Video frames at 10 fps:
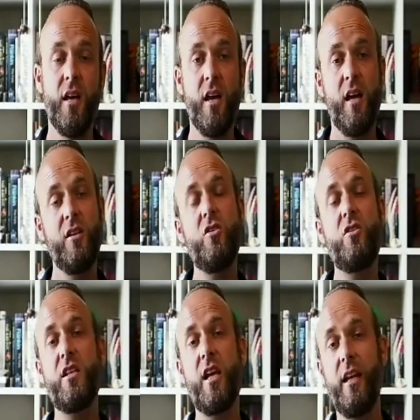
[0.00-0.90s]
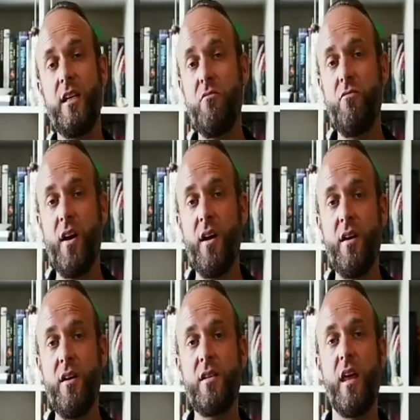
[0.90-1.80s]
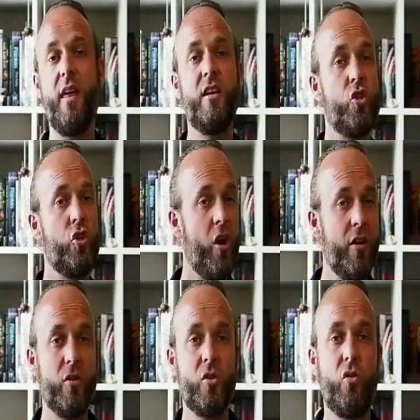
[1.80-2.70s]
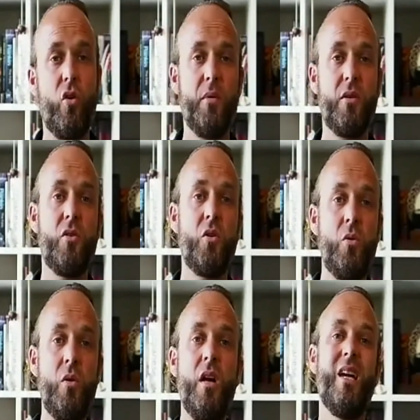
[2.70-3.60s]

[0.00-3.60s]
use the teleconverters and then try not to crop at all